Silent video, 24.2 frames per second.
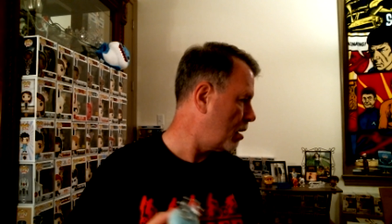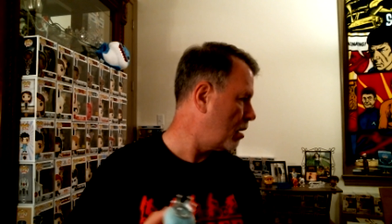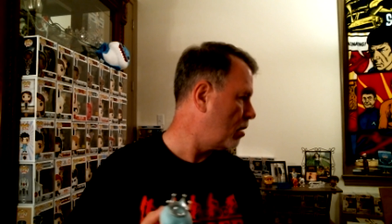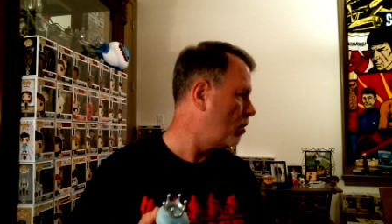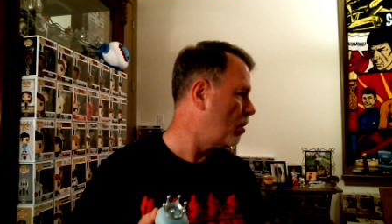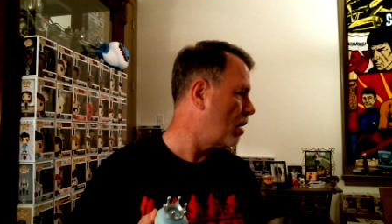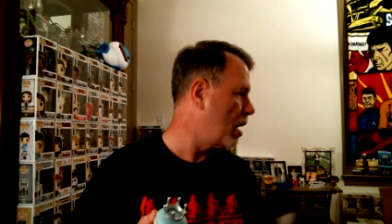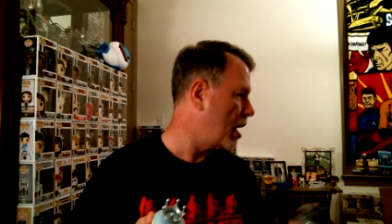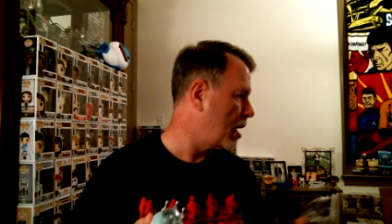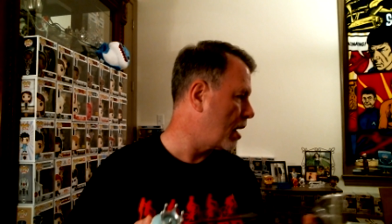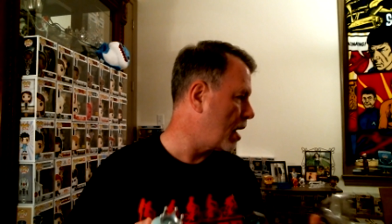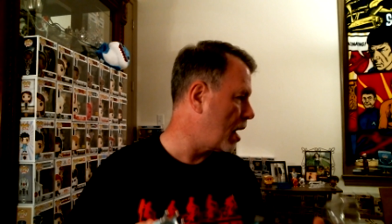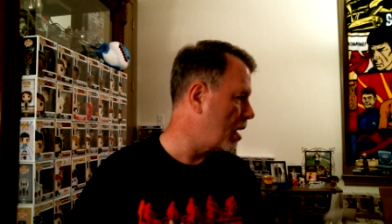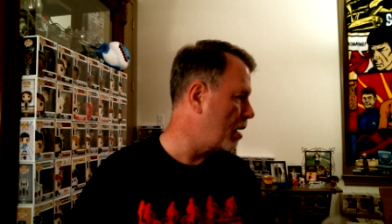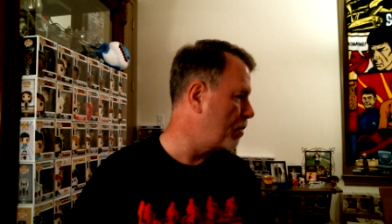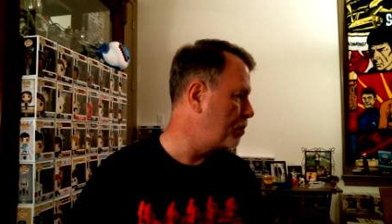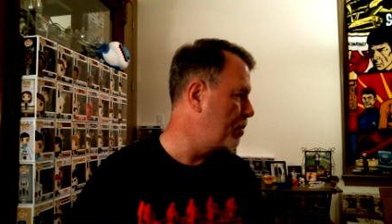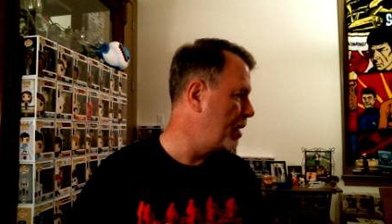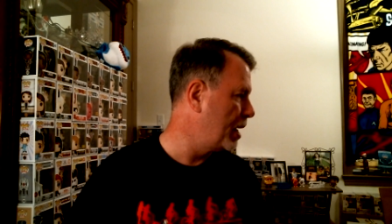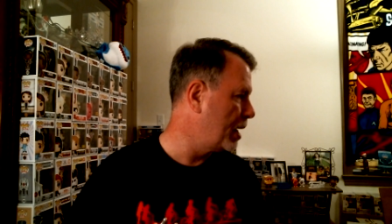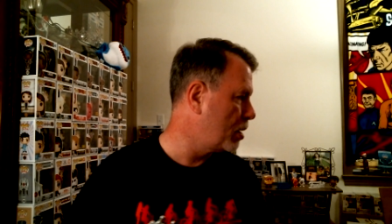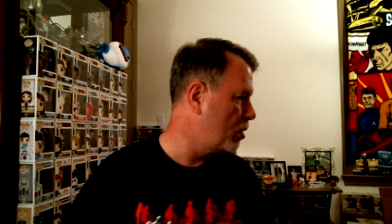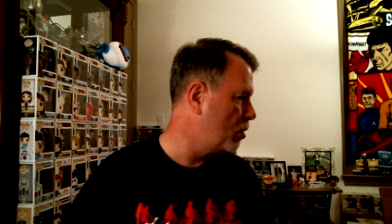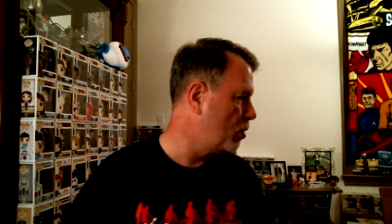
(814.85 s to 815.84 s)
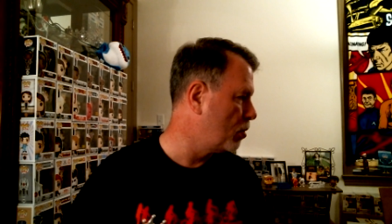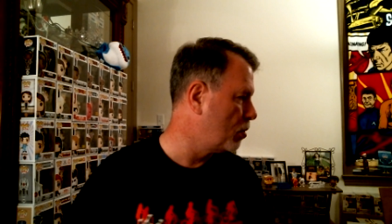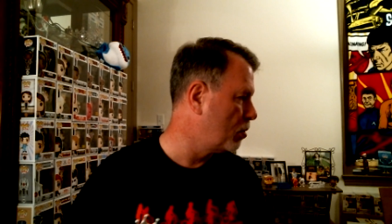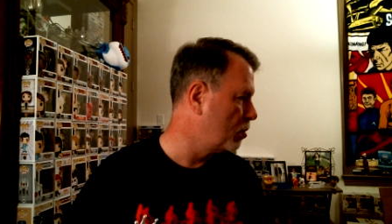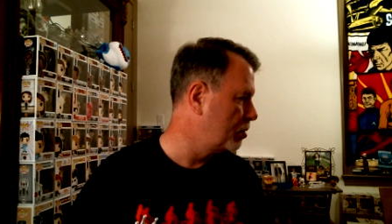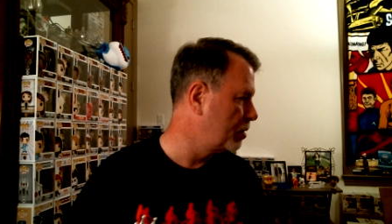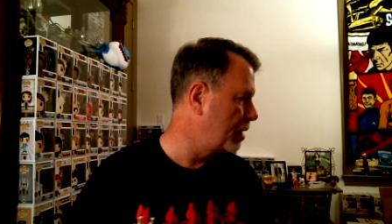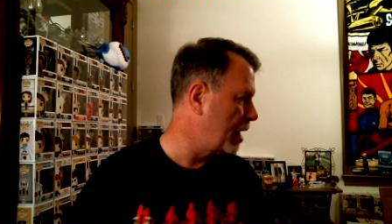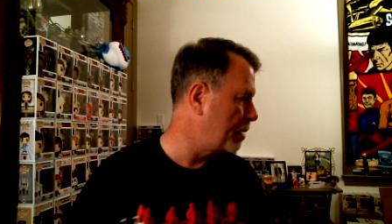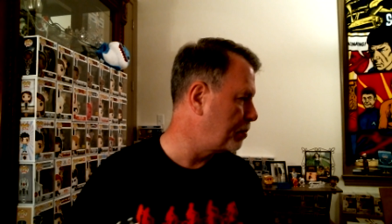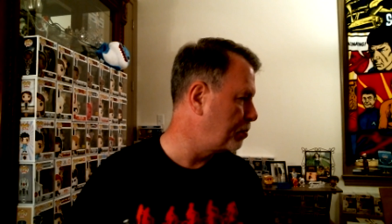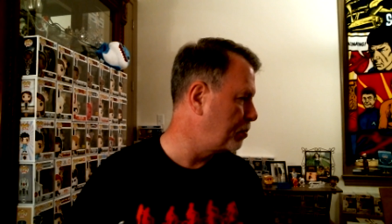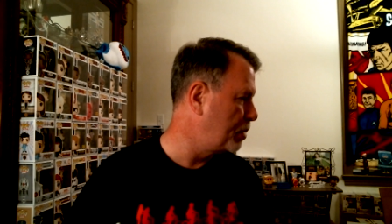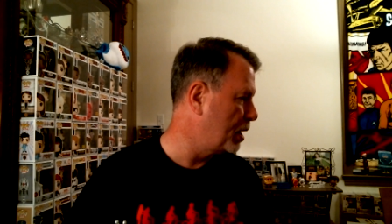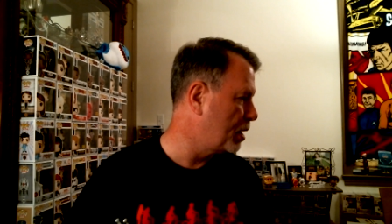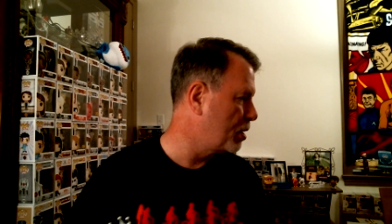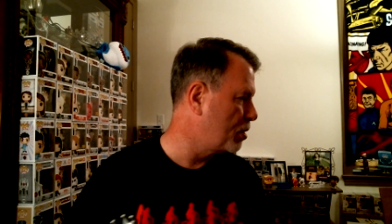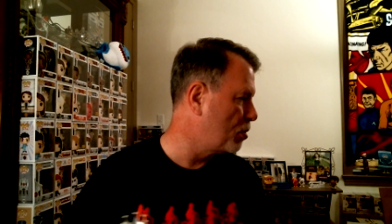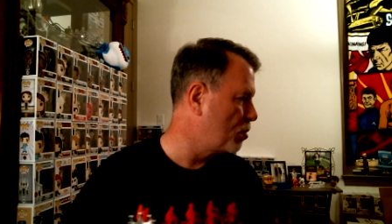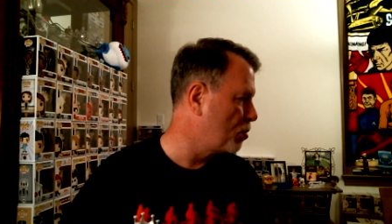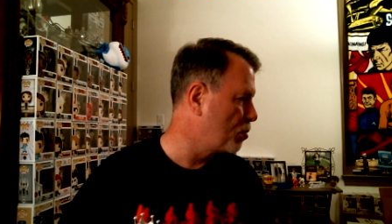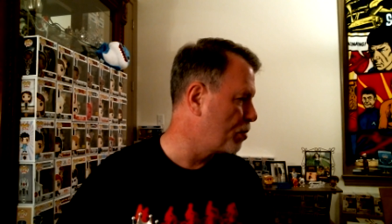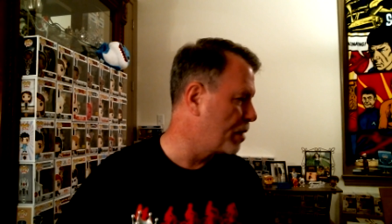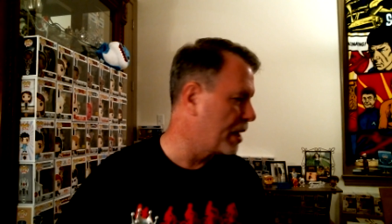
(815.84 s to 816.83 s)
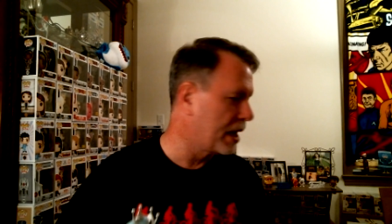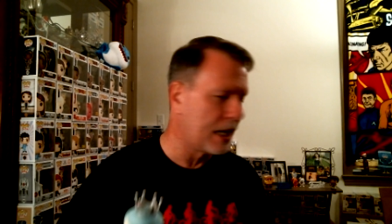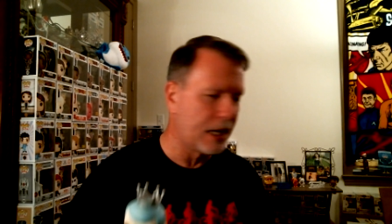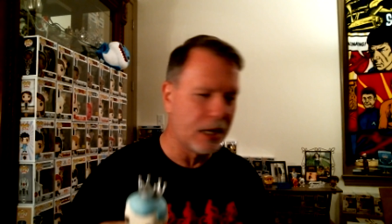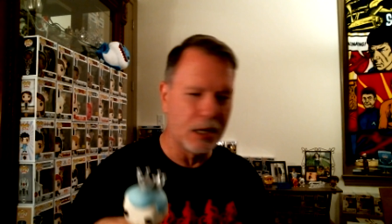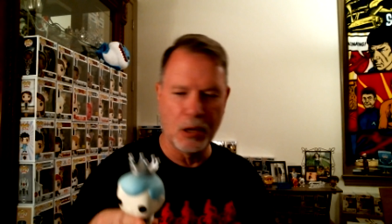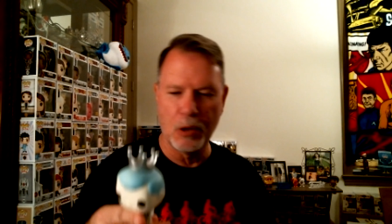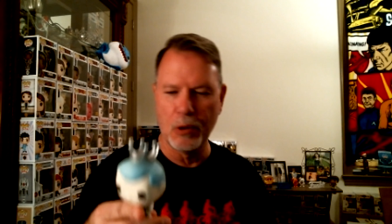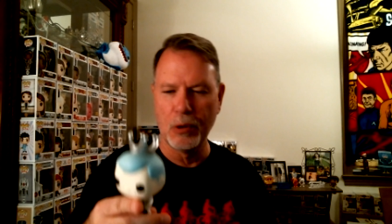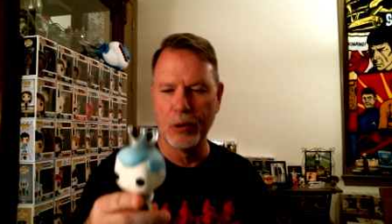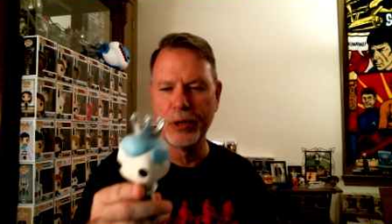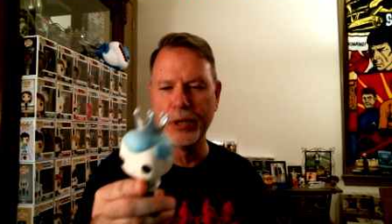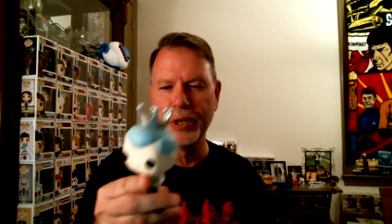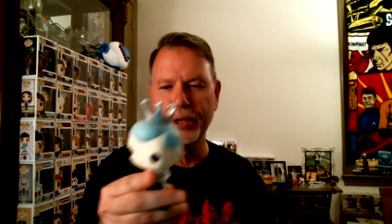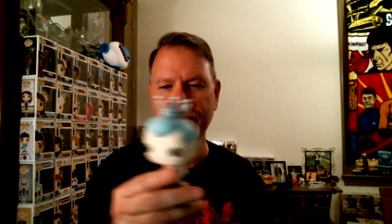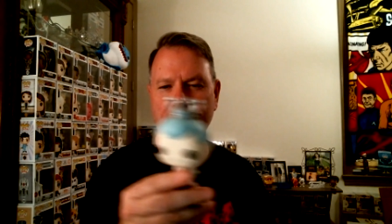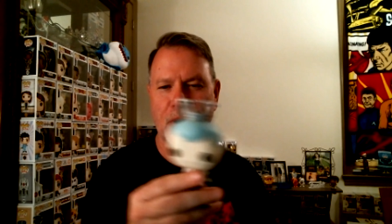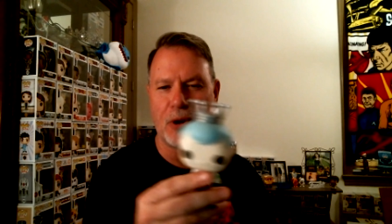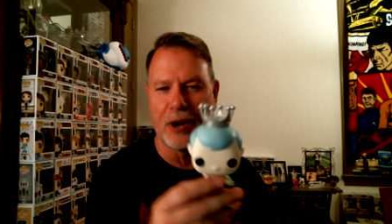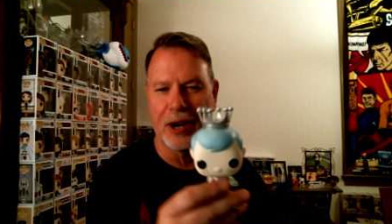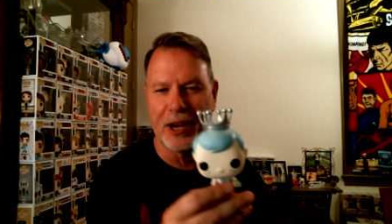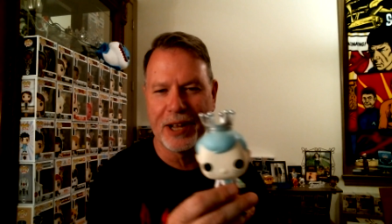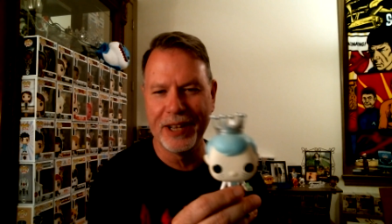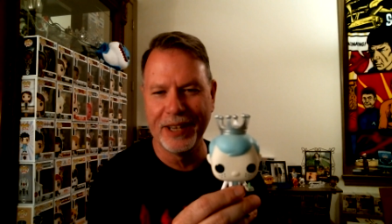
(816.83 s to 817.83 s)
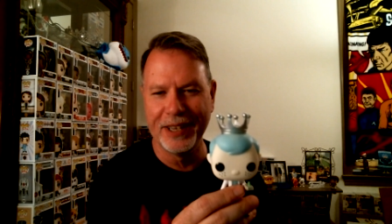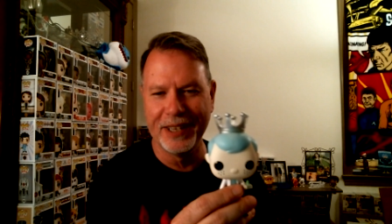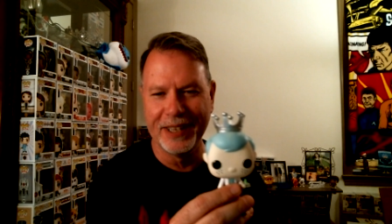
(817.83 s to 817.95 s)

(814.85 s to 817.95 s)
Oh, I got a pickle. That pickle Rick glow in the dark.